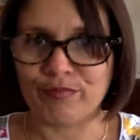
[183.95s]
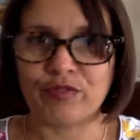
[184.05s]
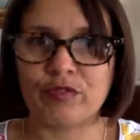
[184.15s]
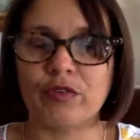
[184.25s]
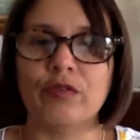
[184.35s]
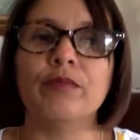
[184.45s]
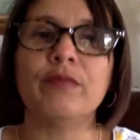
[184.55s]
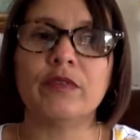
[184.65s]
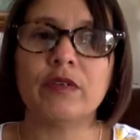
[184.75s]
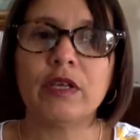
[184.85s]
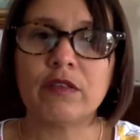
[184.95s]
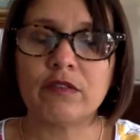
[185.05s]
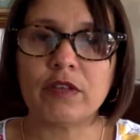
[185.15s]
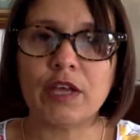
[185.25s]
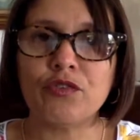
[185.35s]
So
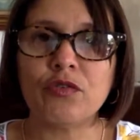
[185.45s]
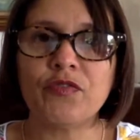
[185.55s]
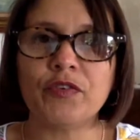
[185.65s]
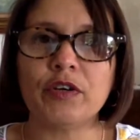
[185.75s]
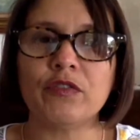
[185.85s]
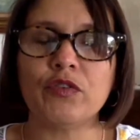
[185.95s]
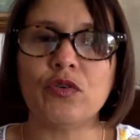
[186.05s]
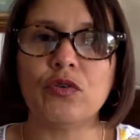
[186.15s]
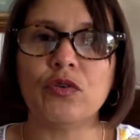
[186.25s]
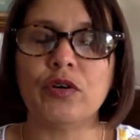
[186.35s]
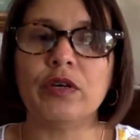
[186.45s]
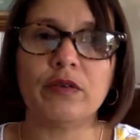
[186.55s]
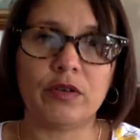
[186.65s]
schedule first your